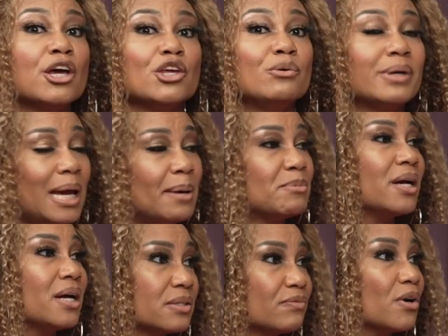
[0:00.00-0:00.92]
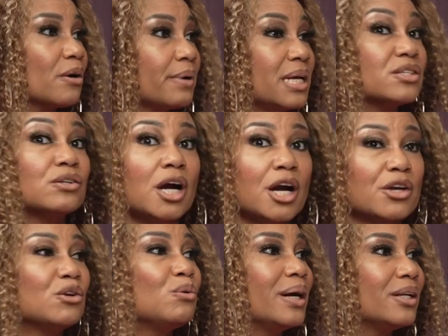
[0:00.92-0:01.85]
You came to us for a reason. Are
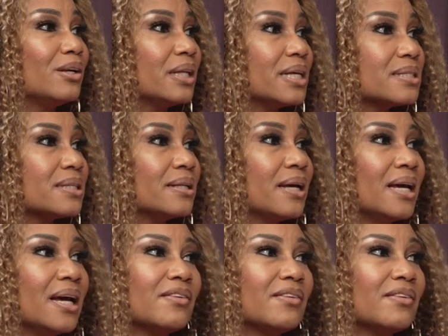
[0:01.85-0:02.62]
you going to listen?